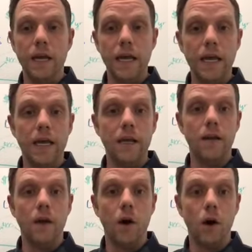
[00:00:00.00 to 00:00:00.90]

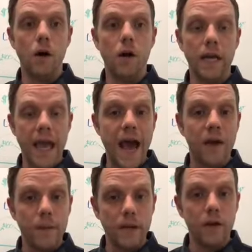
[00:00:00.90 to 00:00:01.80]
in our
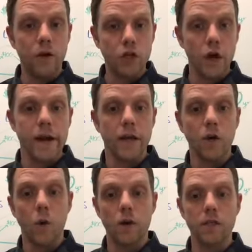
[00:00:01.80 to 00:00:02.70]
academy, in our training
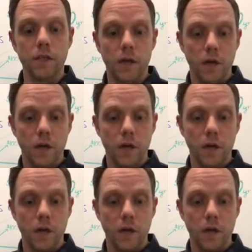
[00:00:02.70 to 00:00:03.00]
course,